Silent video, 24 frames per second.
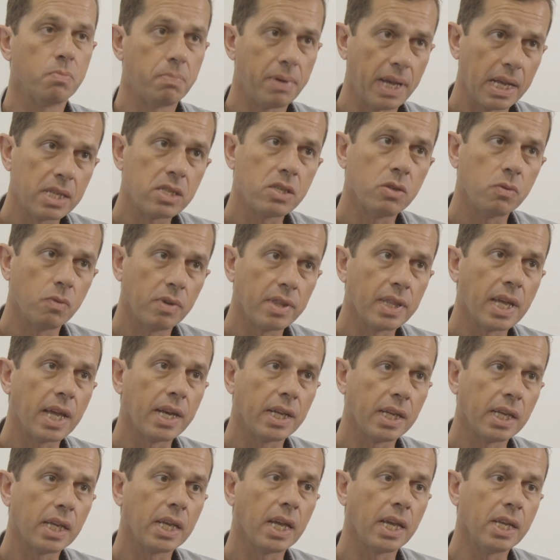better with that
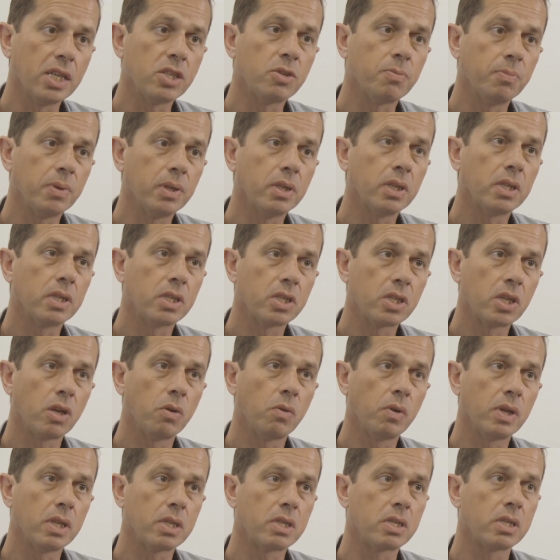engagement. So
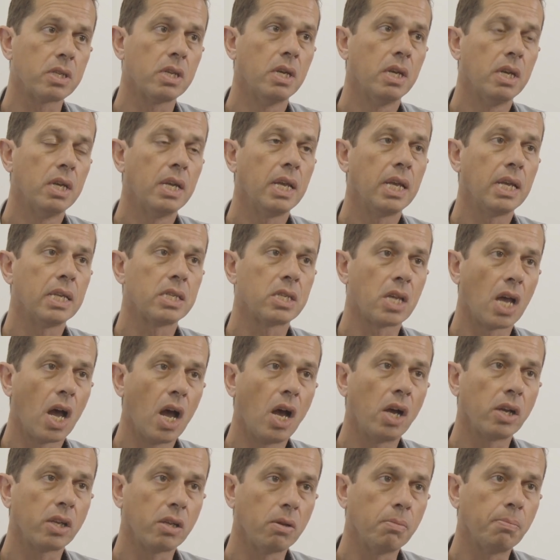it's
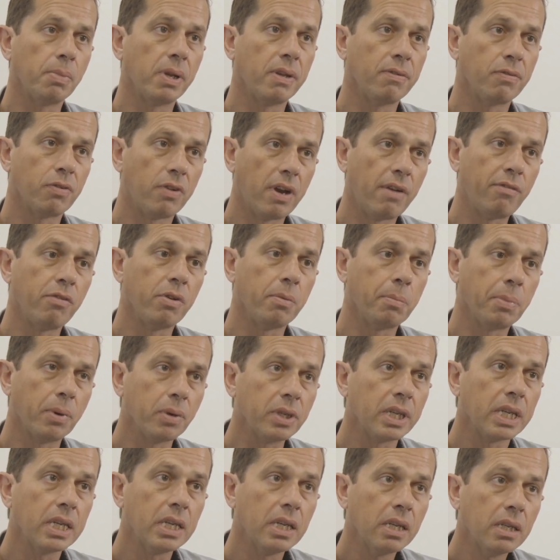arguably for
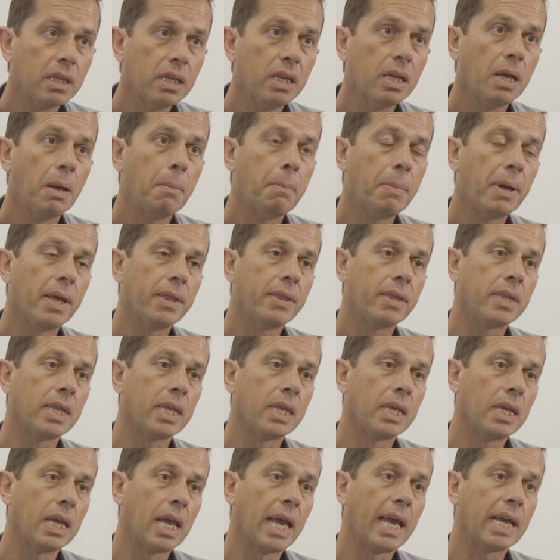everybody, but
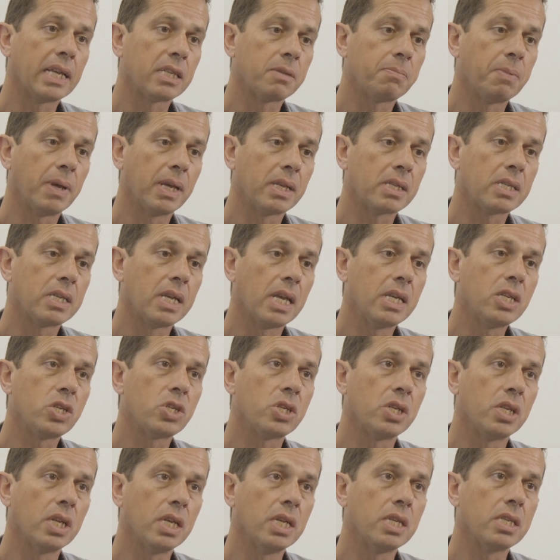the
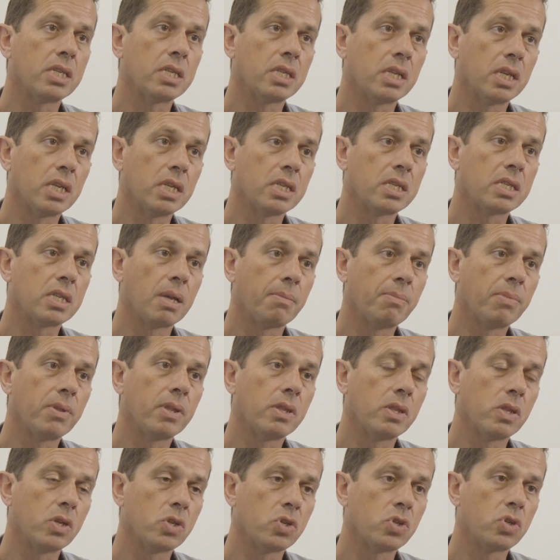expectation is that it's
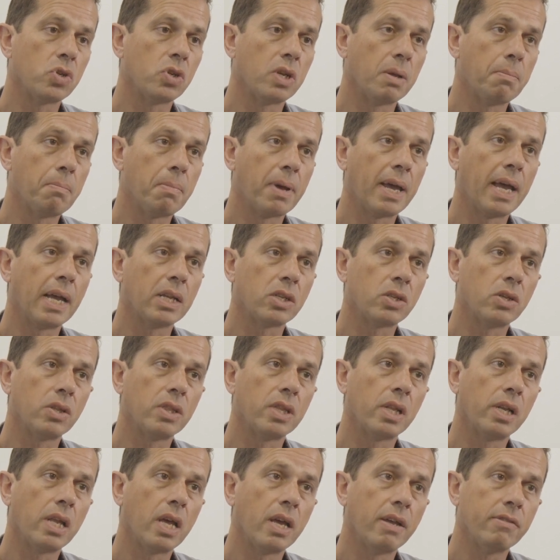something that should impact on
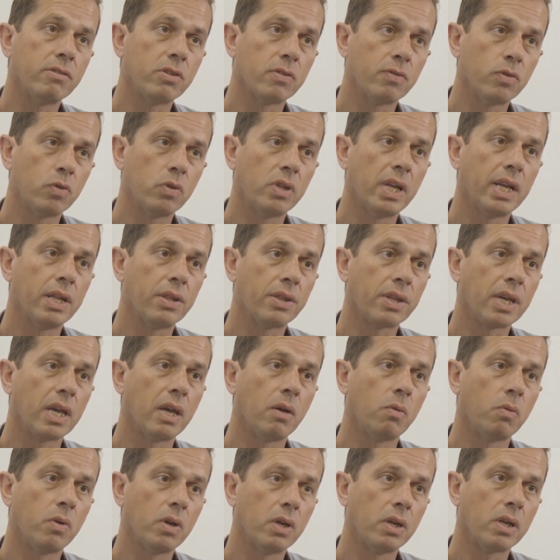the lives of all healthcare
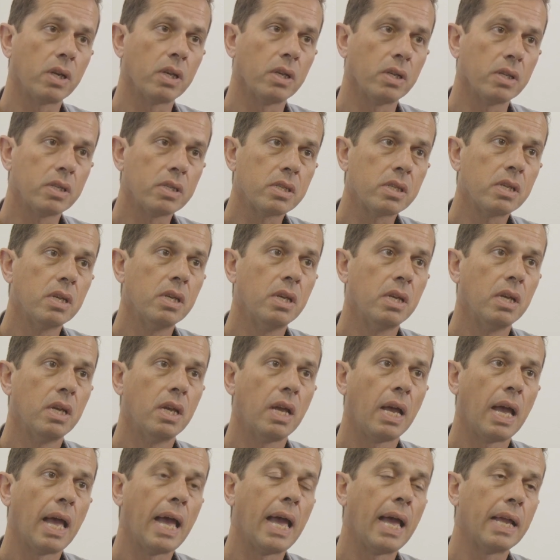workers
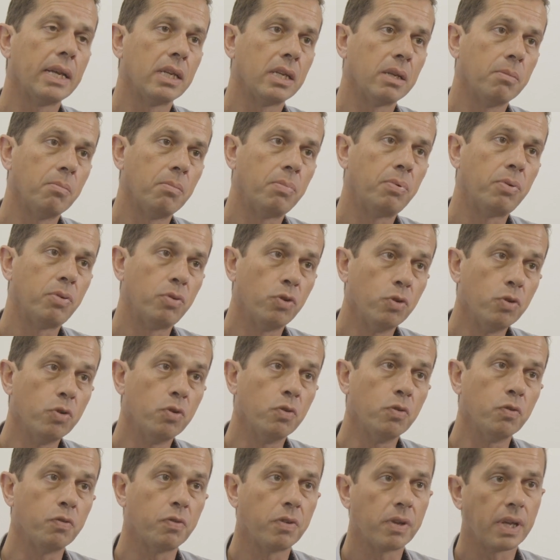and
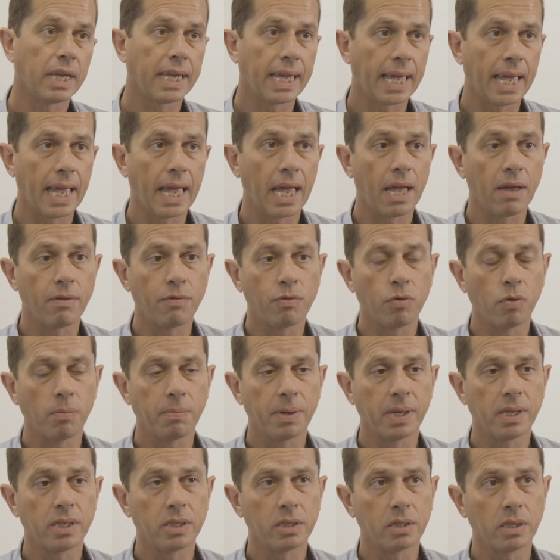improve care for
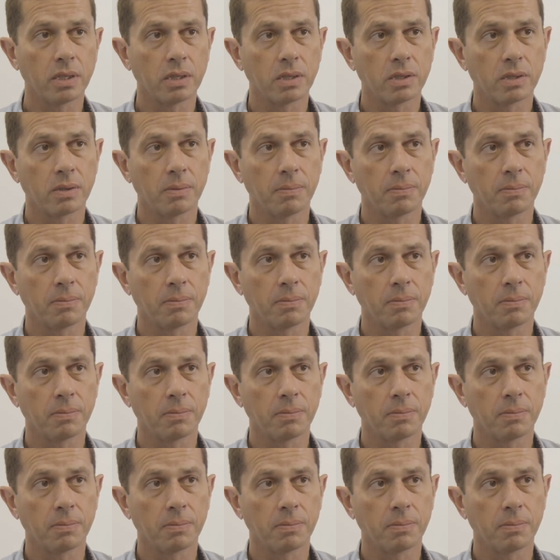patients.